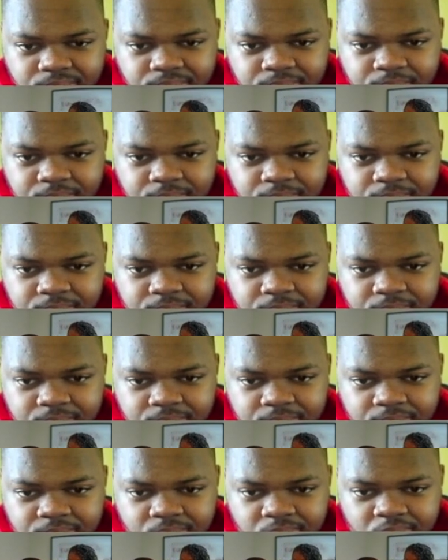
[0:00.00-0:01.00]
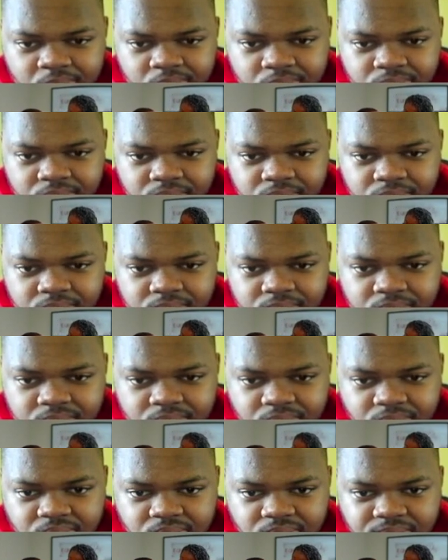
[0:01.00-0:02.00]
You should
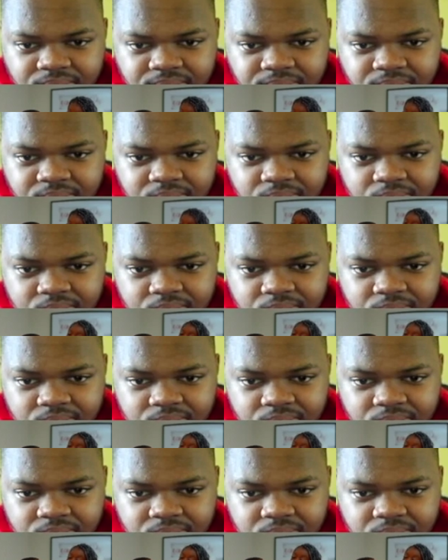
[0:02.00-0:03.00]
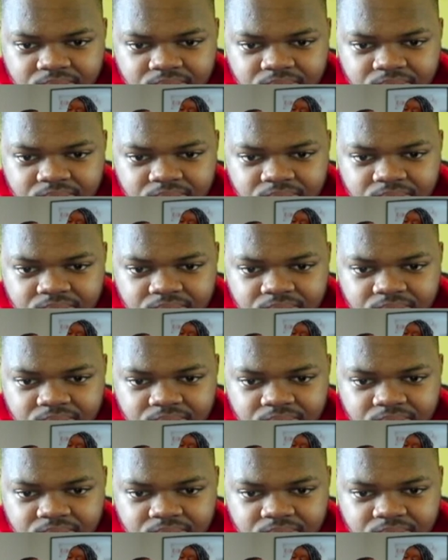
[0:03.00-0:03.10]
look like a man too.